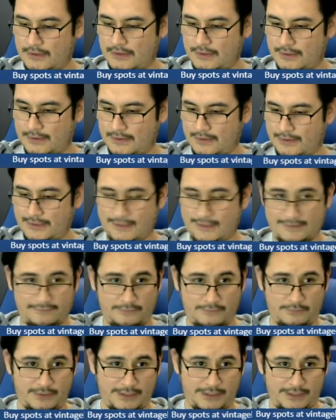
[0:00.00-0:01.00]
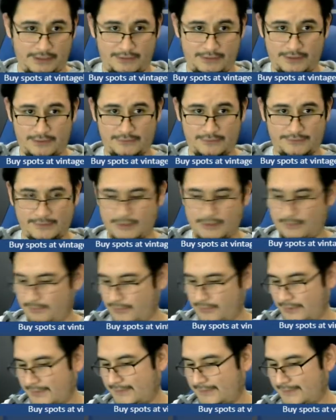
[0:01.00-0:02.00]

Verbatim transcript: I think it's from here and goes upwards,